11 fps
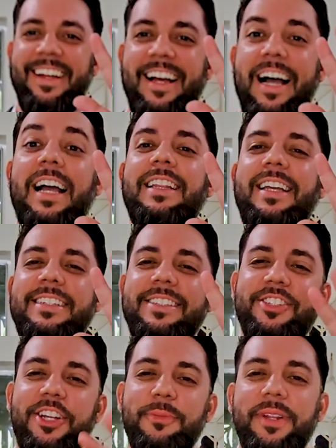Hi, ladies and
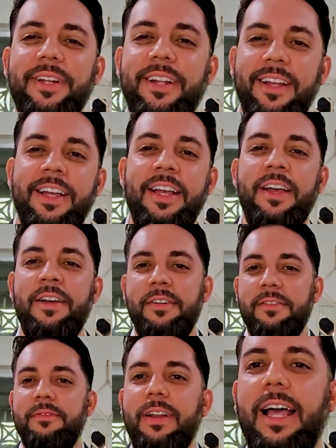gentlemen.
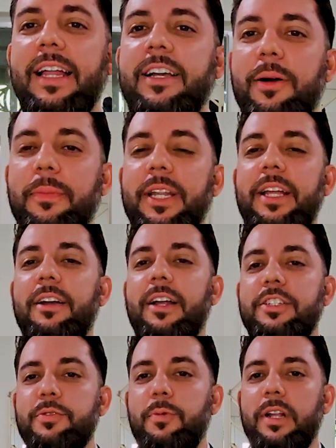Vlad coming here. I
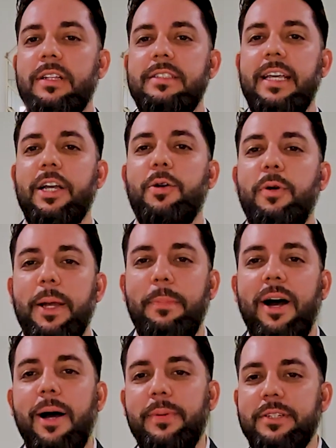just wanted to take a quick
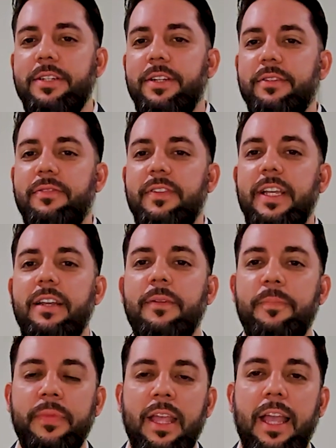pop into your
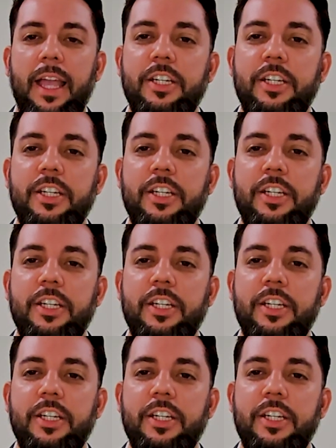feed and